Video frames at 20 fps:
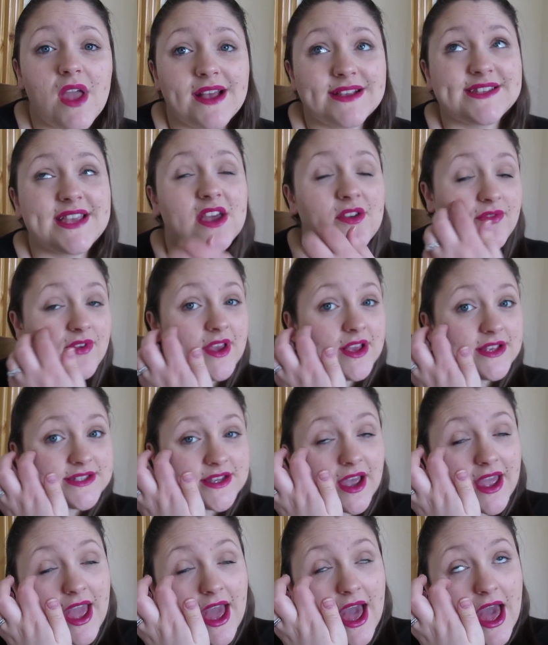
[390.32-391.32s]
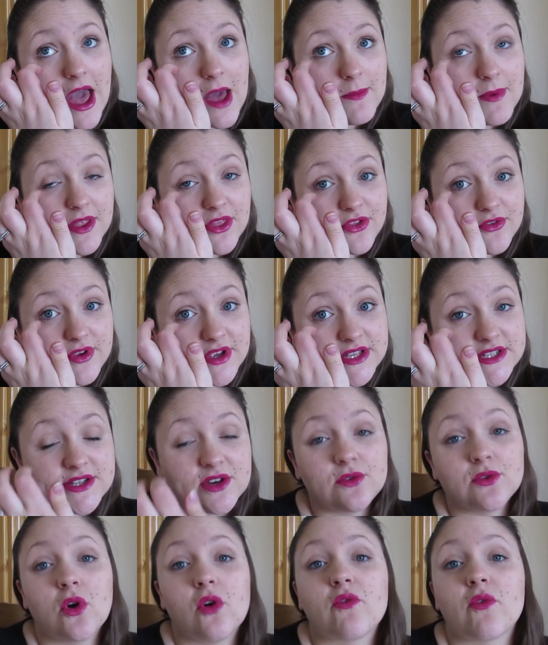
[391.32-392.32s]
as heavy as I am and three
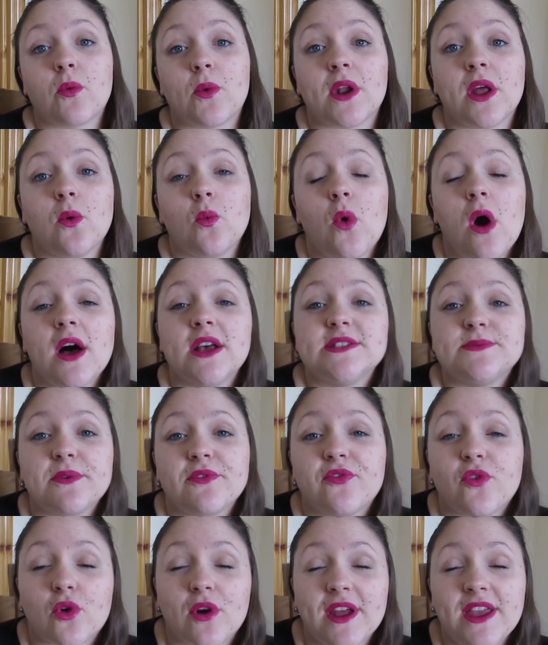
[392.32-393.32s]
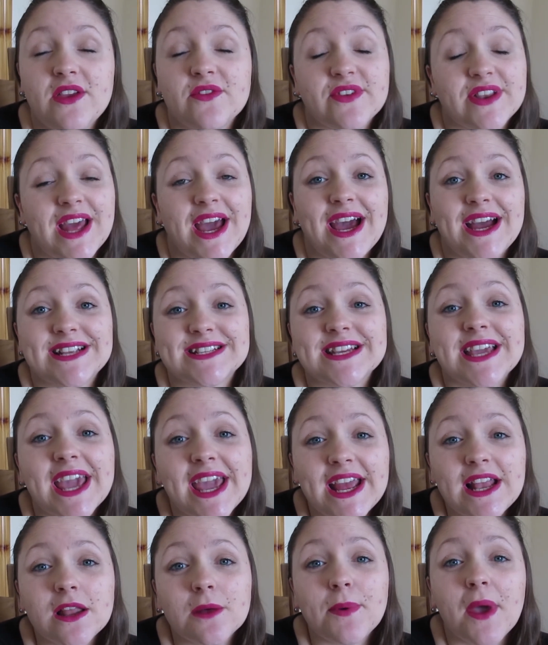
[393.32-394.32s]
stone over what I was before I even had
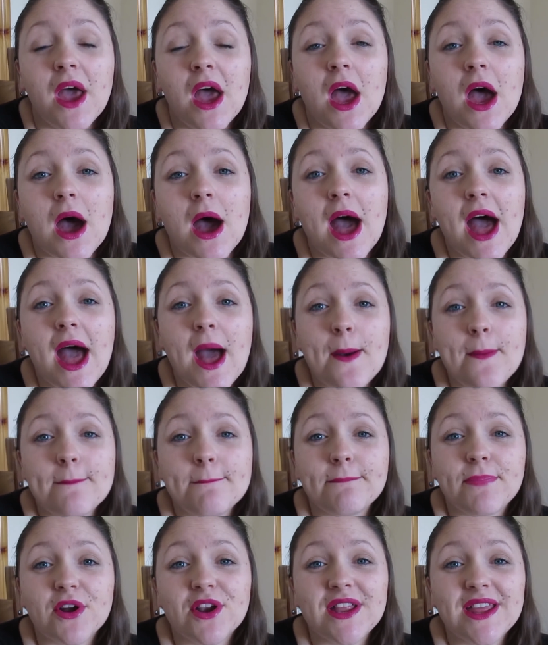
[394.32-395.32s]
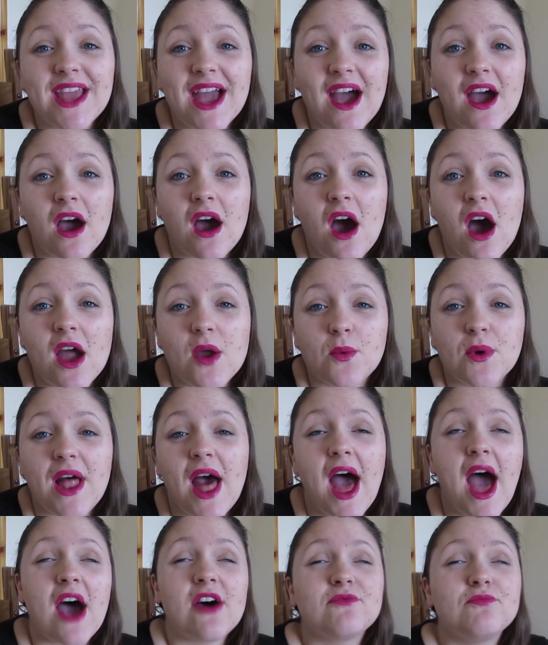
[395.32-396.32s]
Caleb. Um, but yeah, I will
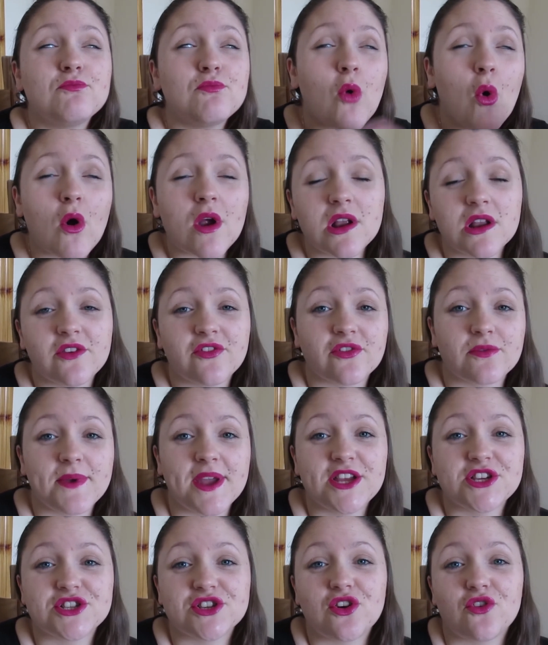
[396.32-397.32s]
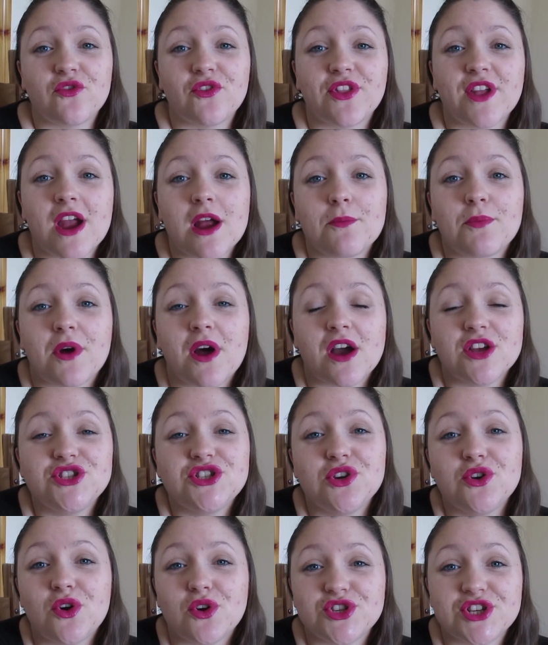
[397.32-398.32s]
have more information over there, but
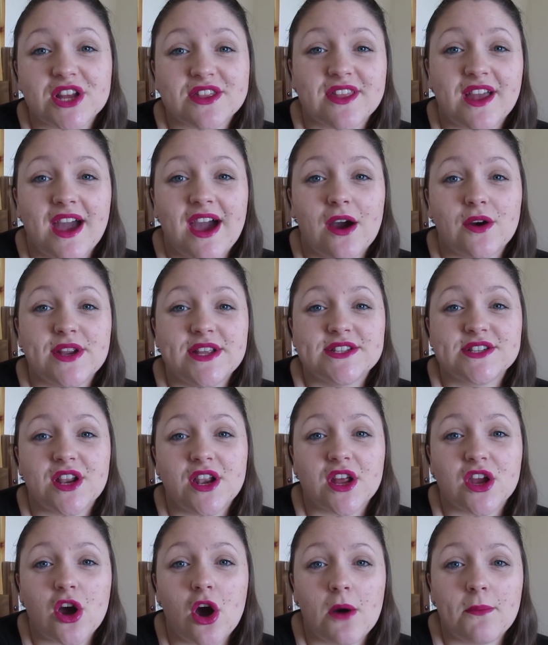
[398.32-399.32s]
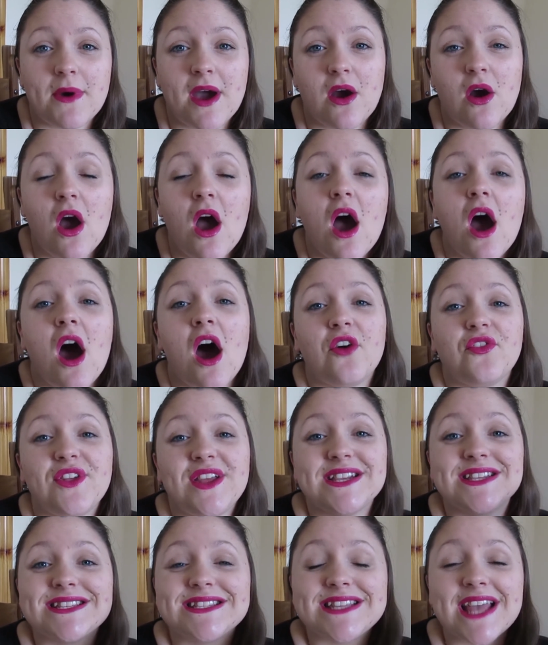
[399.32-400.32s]
do go check that out. It's going to come out on
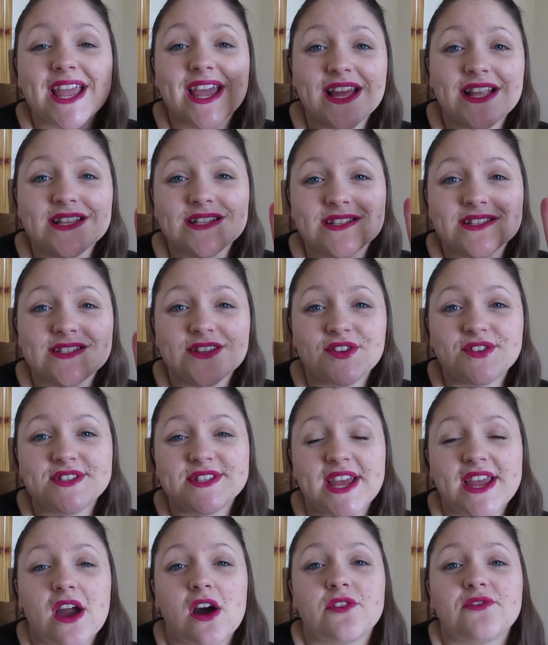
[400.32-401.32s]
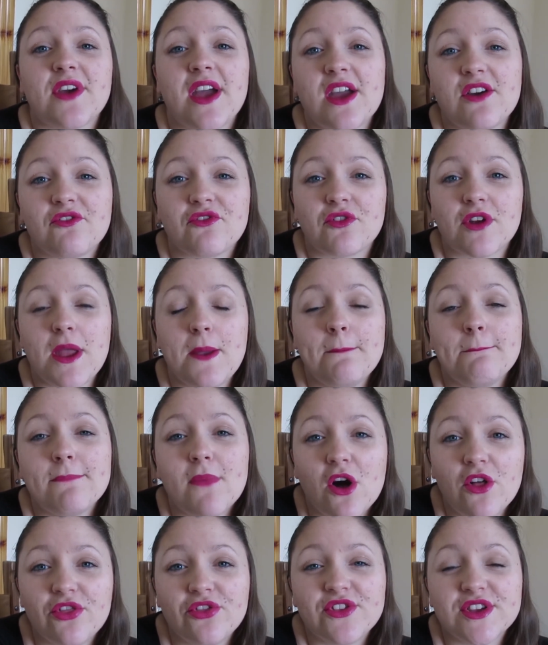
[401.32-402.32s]
the second Sunday of every
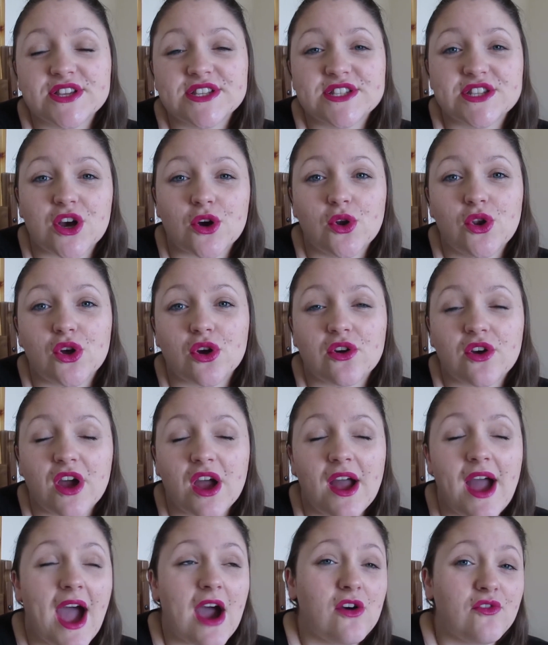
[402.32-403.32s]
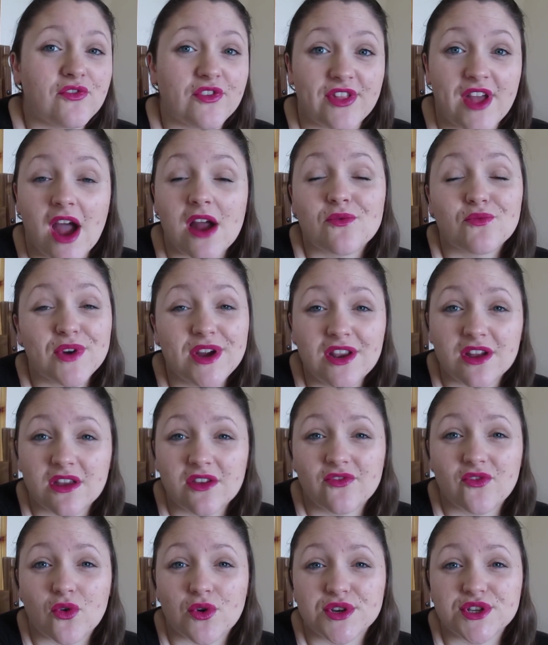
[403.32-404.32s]
month, so look out for that. I'm really
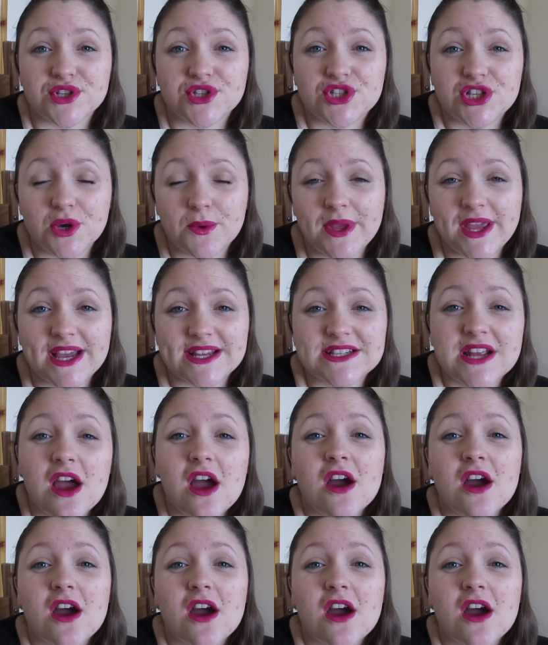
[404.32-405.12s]
looking forward to doing it.